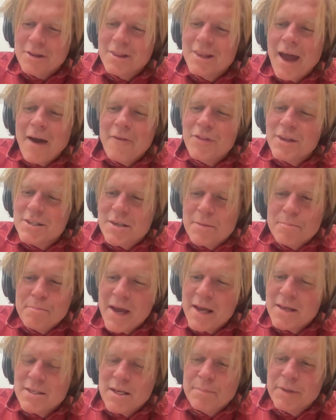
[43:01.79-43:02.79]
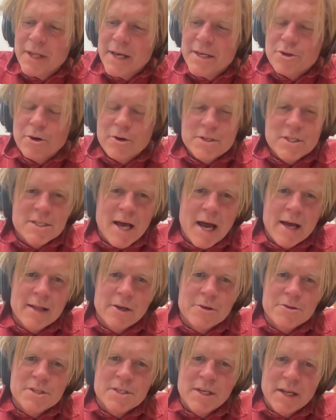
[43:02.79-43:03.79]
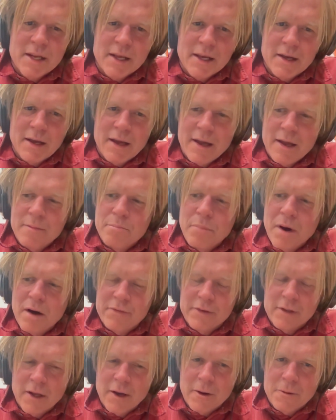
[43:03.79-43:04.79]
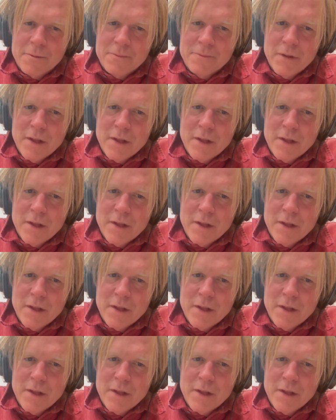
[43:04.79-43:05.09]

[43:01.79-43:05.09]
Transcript: They have this amazing place called Silo City in Buffalo.